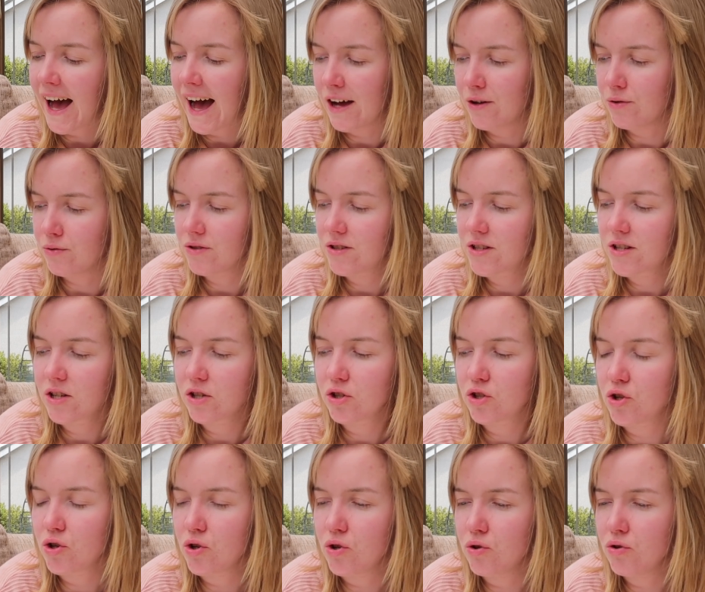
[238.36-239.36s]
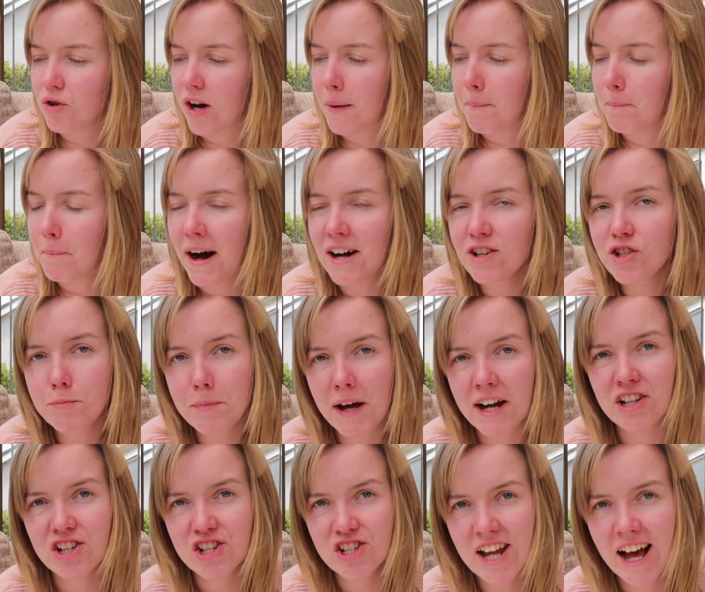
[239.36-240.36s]
it out to a much
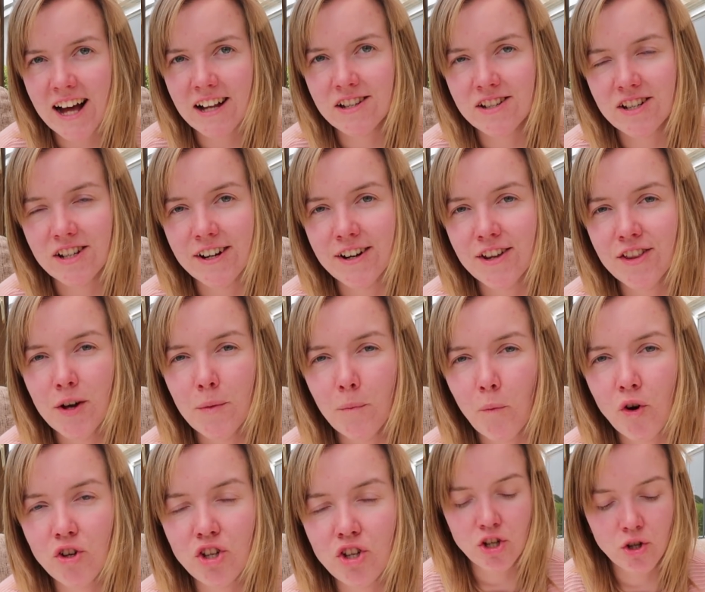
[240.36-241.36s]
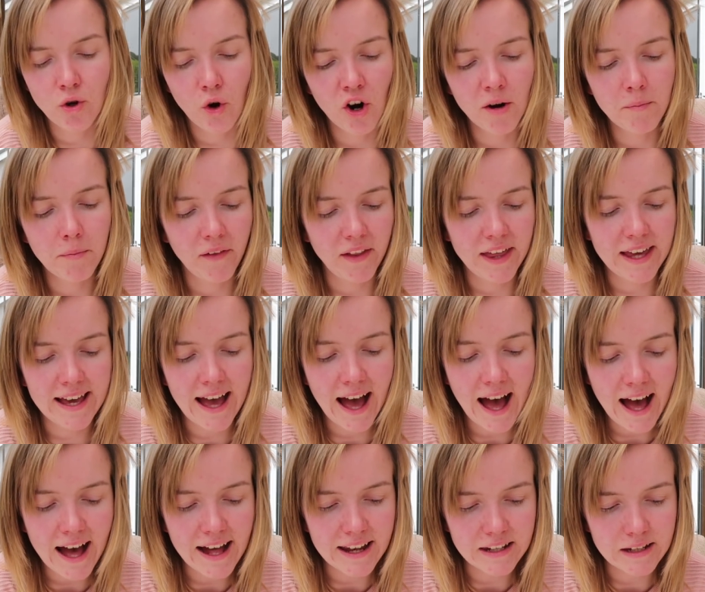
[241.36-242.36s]
better standard than you normally
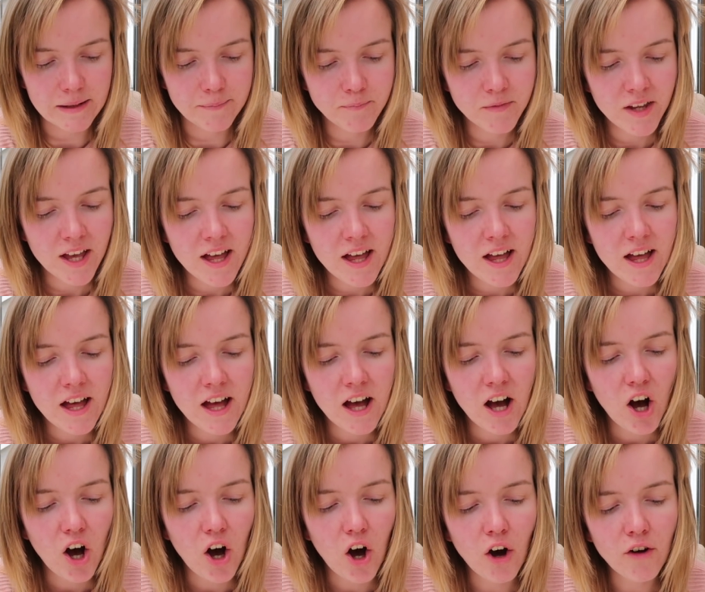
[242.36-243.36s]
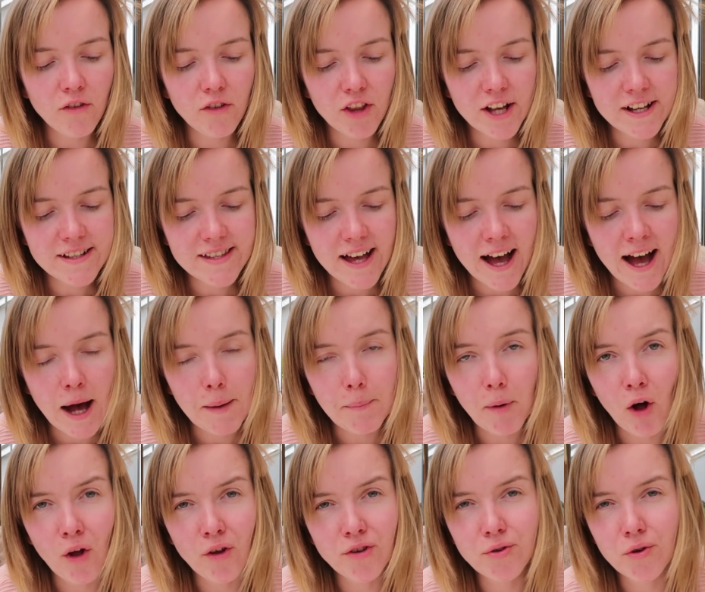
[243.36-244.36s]
can. Oh, this app
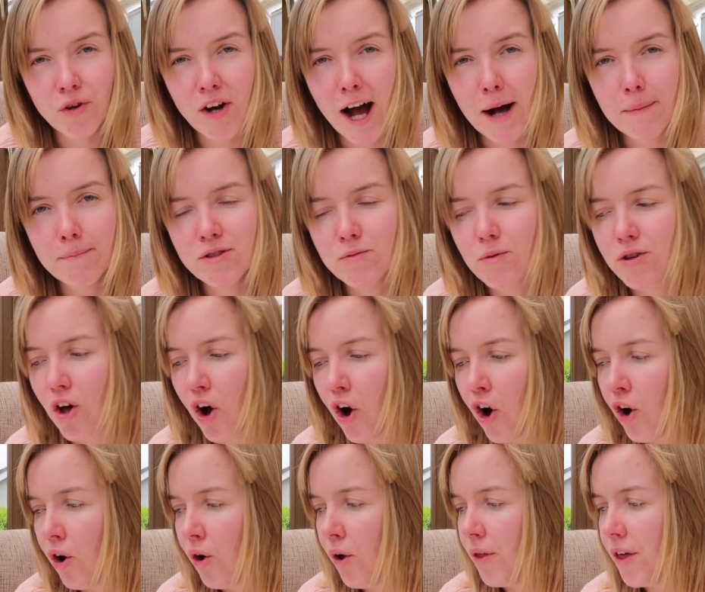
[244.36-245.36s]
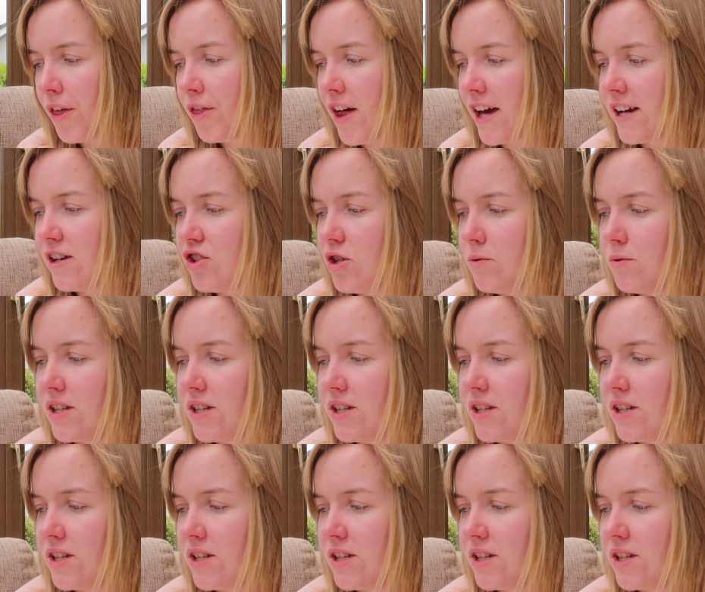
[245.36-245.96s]
also comes with all the things